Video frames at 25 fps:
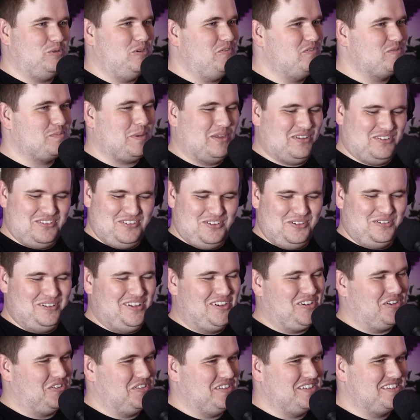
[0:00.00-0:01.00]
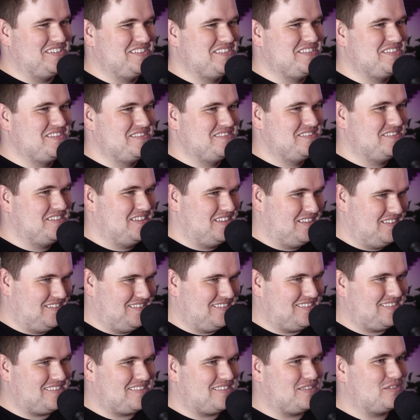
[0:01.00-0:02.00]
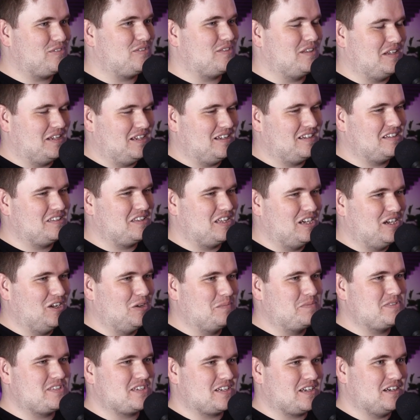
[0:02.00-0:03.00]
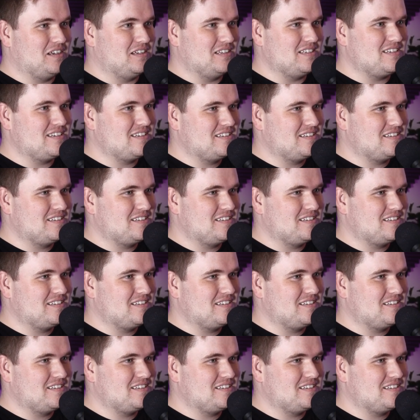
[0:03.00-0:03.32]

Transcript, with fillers: We've spent too long on this. The lobster cult.